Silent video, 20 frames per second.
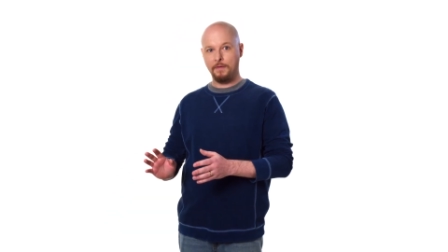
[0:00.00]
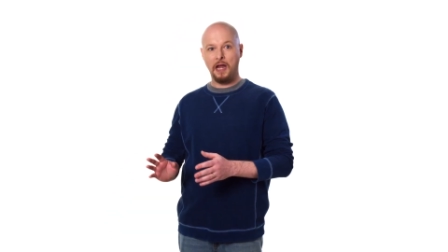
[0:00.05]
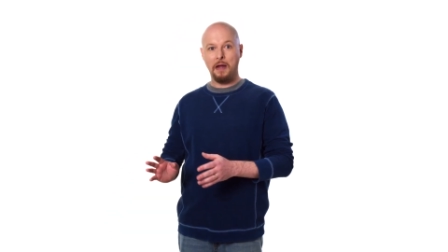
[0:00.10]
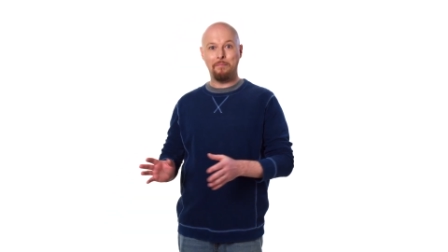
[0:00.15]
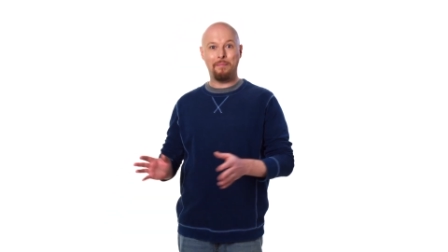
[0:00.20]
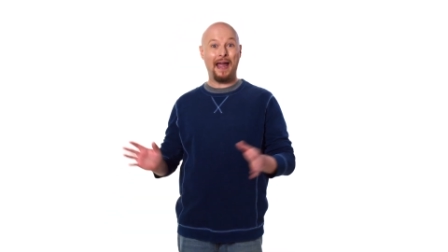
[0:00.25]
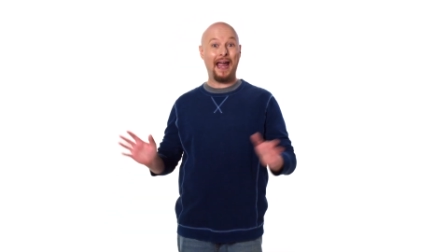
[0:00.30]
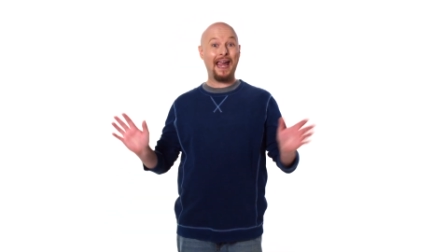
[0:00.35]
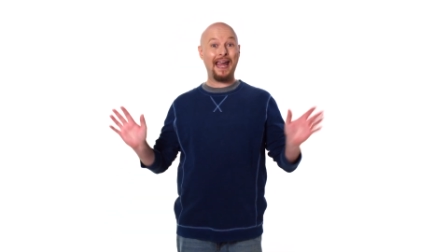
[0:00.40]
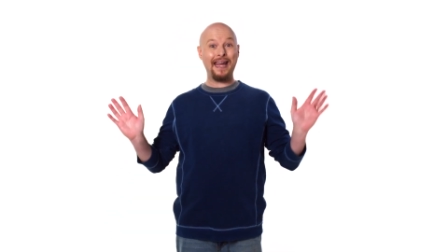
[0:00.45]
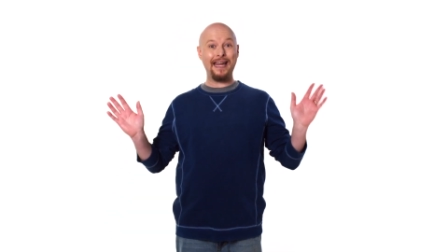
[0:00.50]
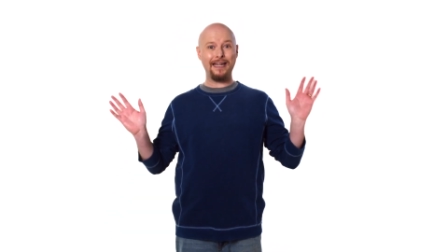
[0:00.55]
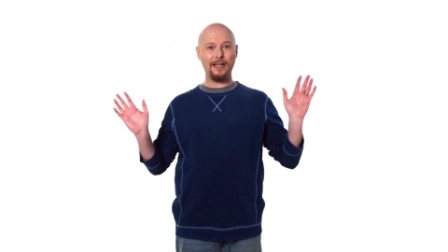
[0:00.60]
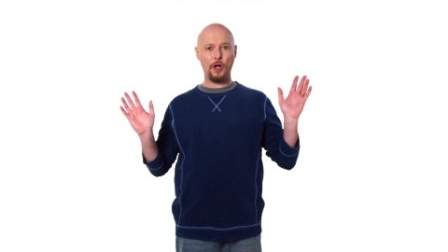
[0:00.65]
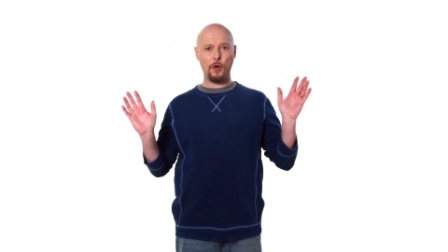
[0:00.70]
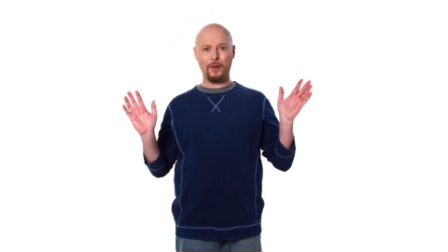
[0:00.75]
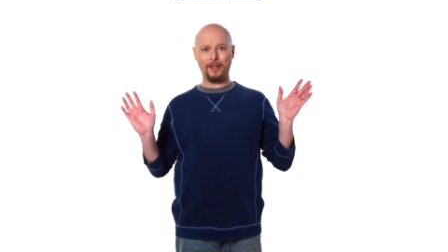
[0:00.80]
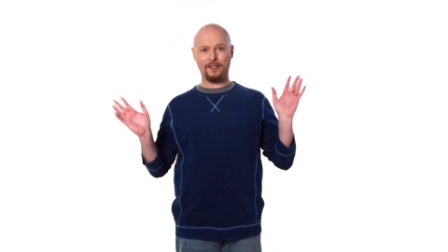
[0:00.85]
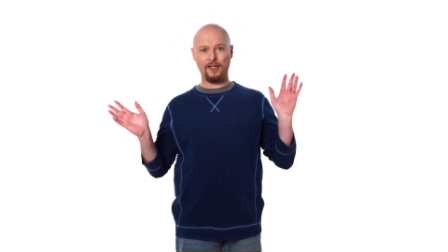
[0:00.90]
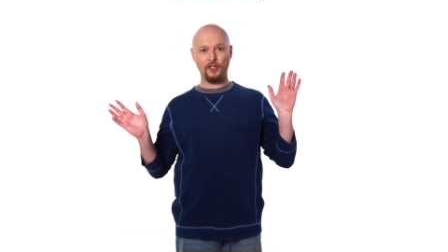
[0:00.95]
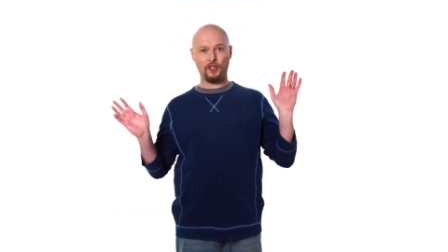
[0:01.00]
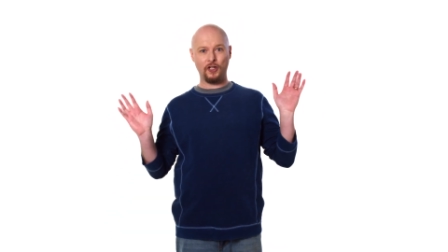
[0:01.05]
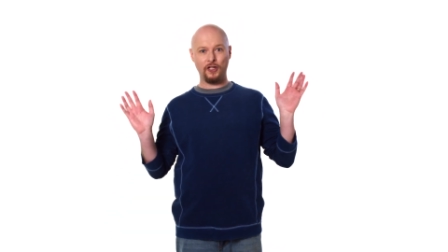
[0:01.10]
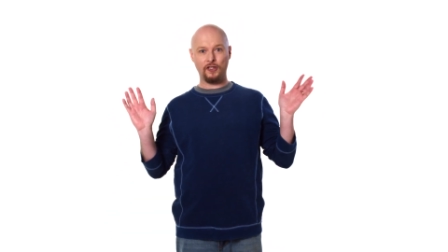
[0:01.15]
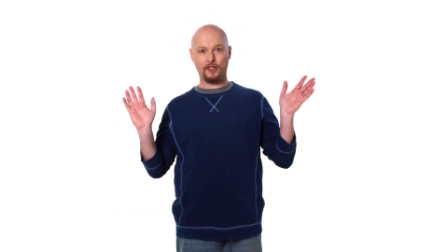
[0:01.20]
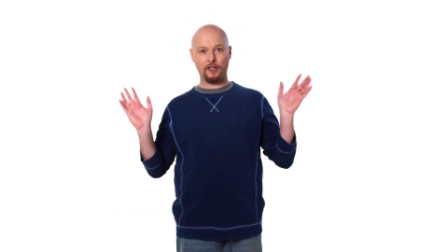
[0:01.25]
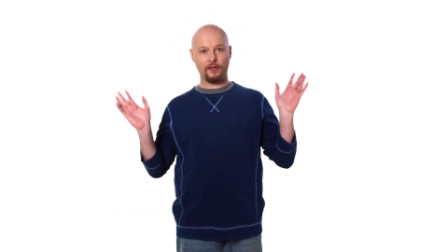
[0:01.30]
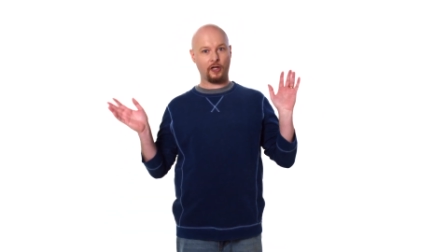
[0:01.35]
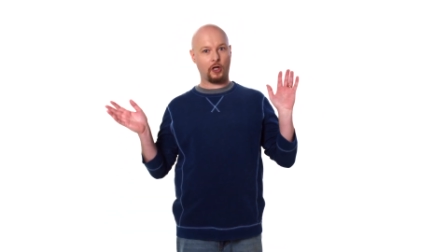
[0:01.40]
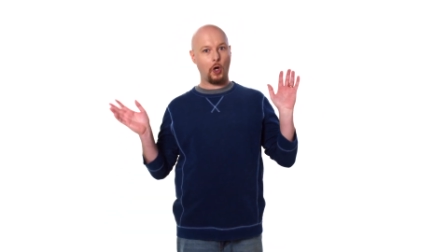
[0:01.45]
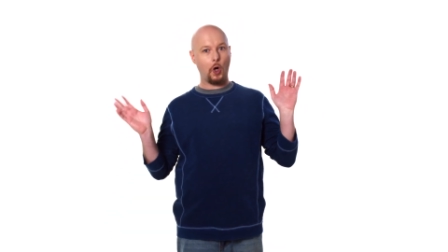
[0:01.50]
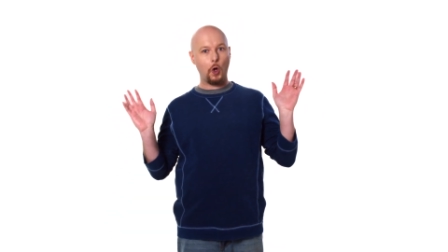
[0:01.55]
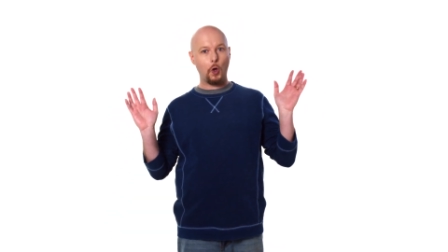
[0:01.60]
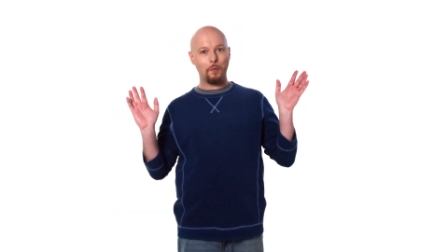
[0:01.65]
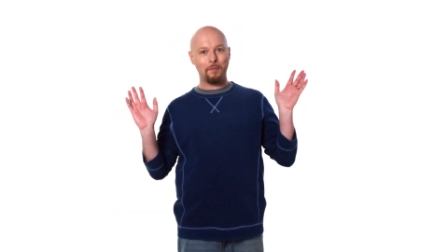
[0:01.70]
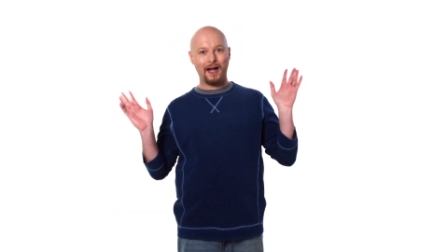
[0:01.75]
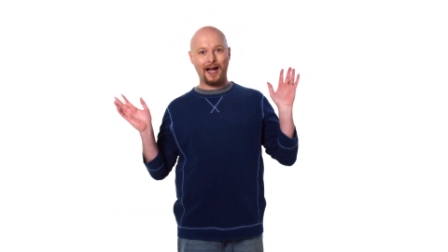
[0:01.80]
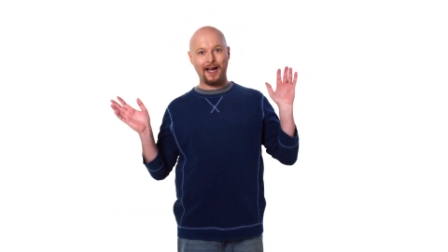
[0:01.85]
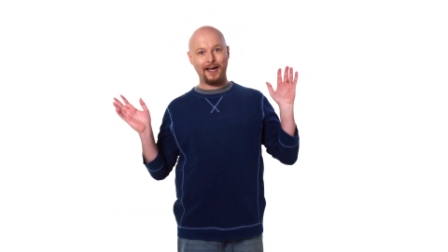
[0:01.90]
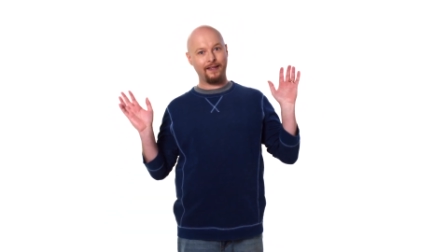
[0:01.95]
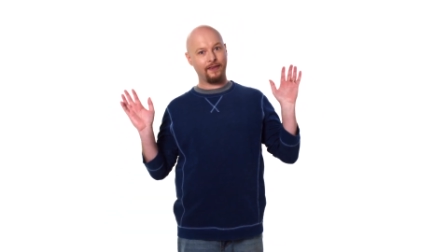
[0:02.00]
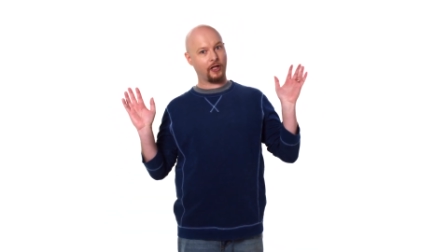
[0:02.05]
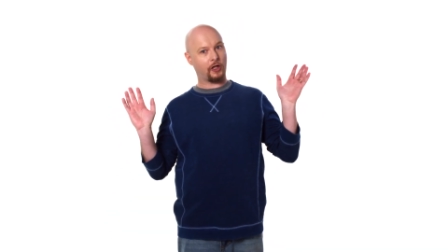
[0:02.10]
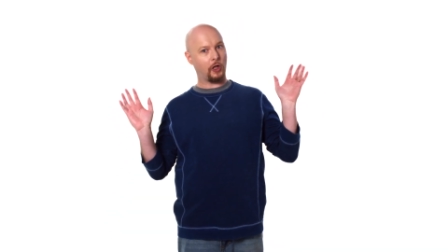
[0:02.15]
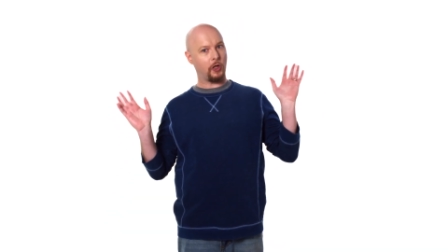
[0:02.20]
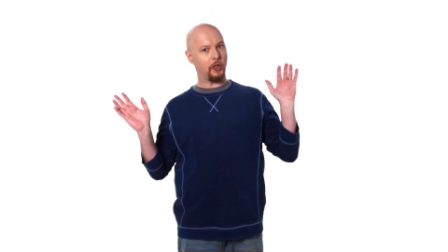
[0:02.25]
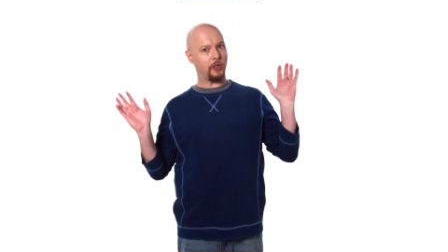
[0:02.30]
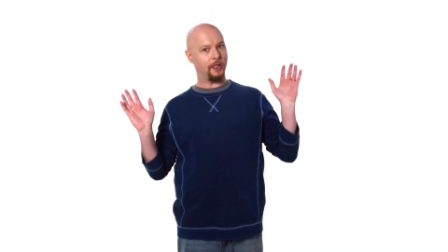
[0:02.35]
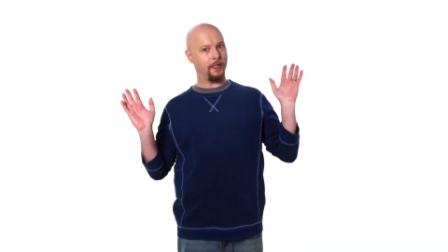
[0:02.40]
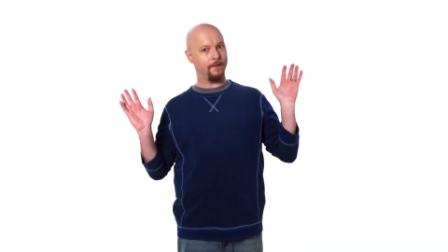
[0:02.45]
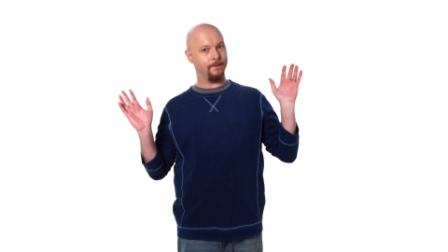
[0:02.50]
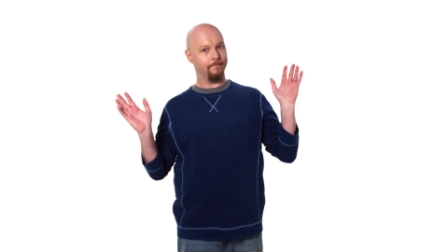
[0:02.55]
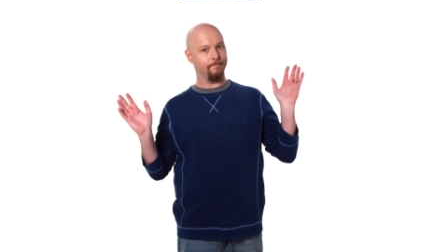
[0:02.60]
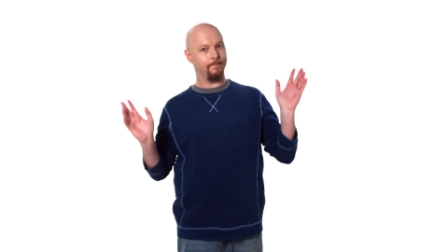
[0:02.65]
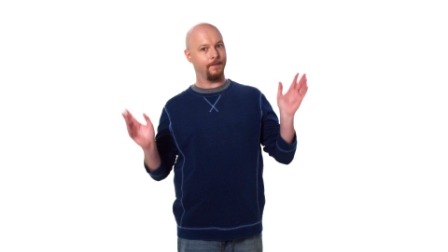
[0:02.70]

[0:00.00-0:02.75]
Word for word: Pay no attention to the coal behind the curtain.